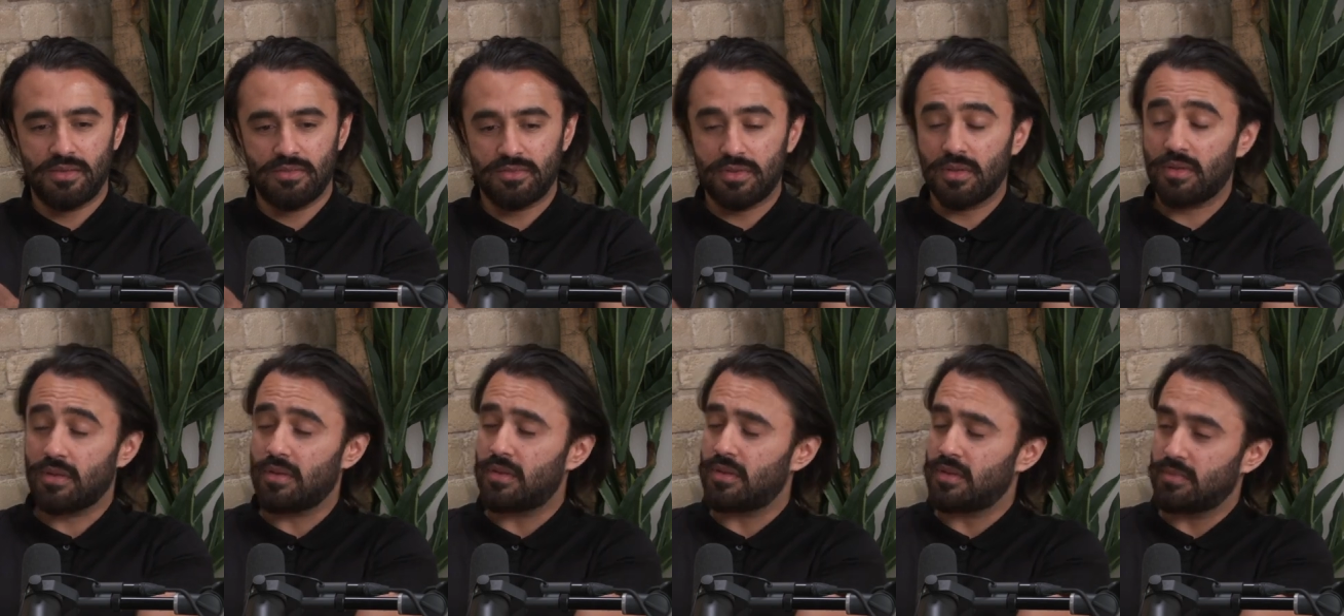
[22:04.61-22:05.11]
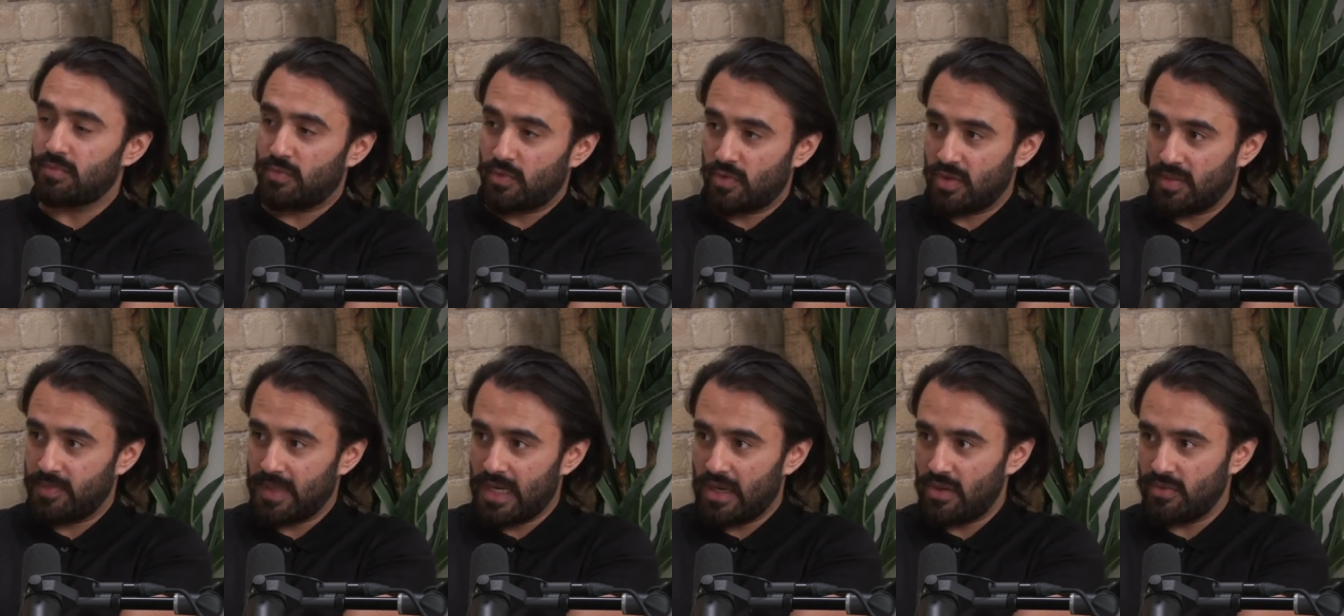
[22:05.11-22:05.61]
to learn
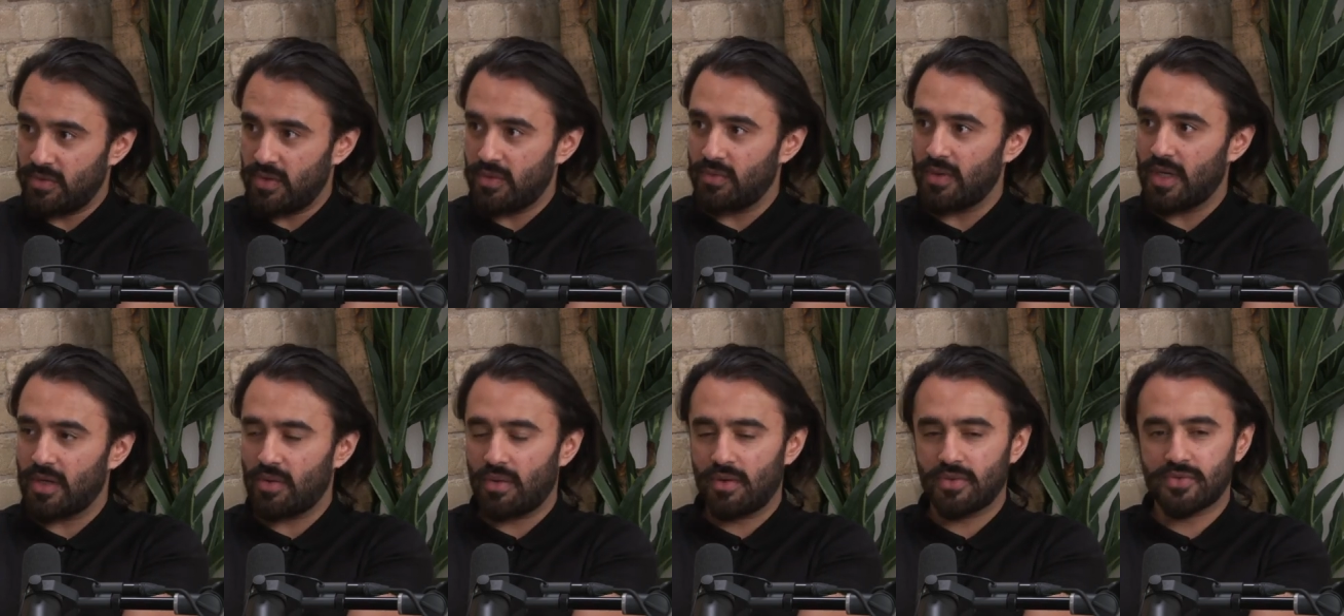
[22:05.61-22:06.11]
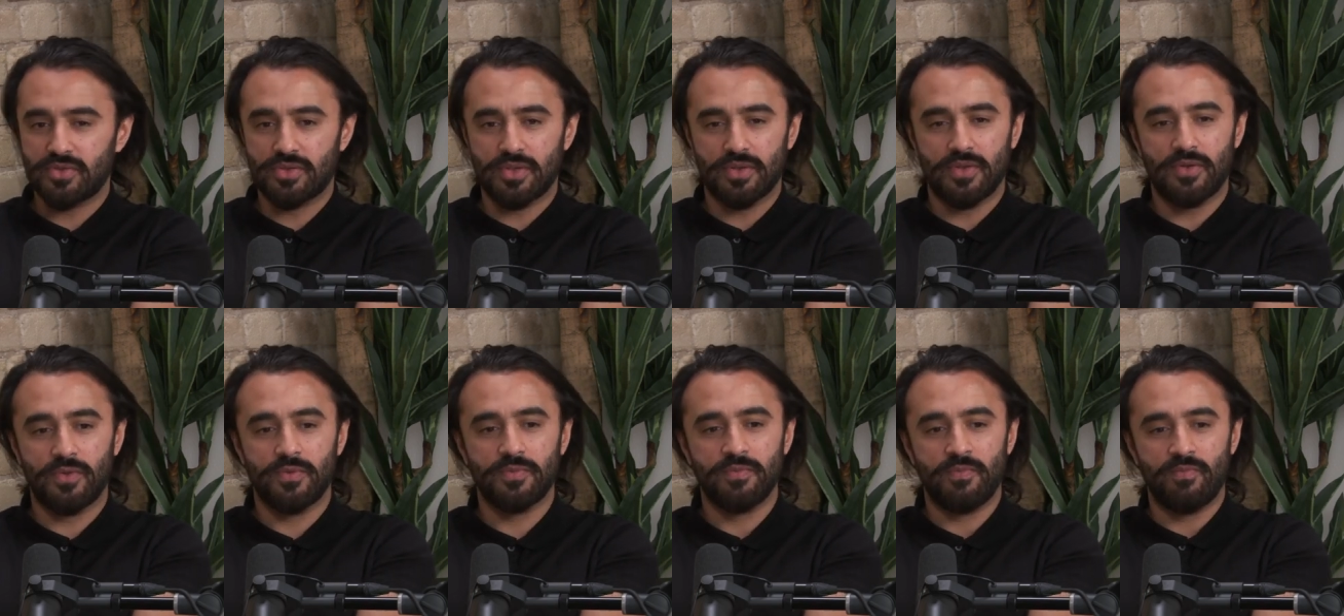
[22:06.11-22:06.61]
more about you and
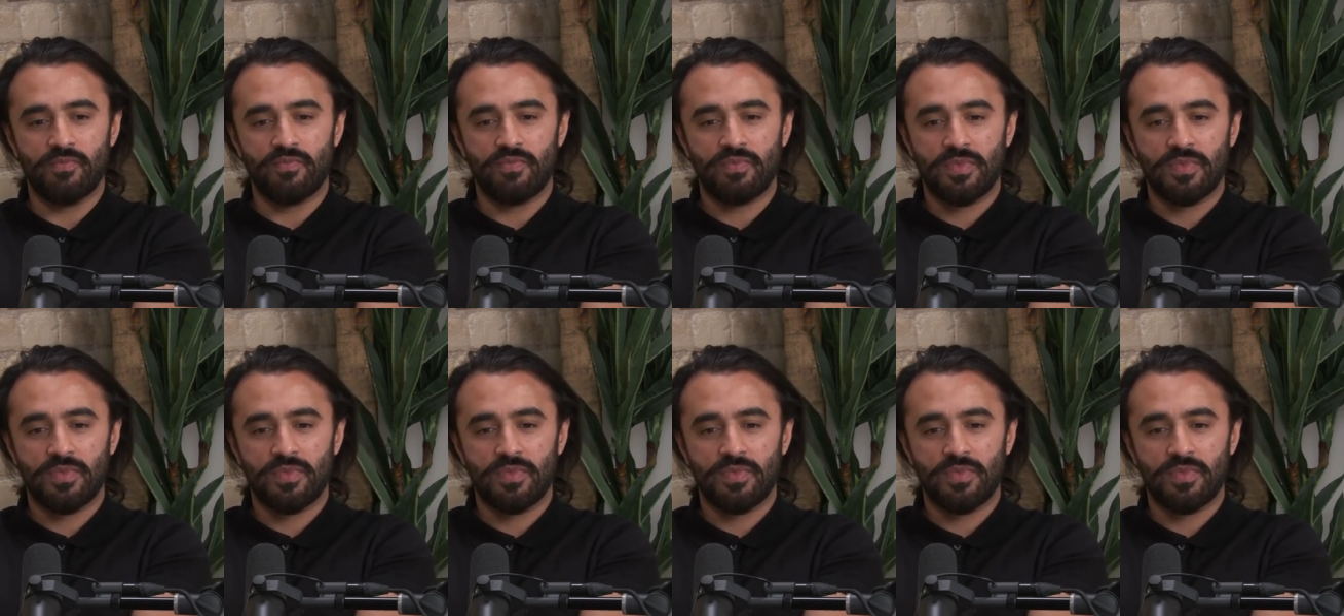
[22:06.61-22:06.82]
also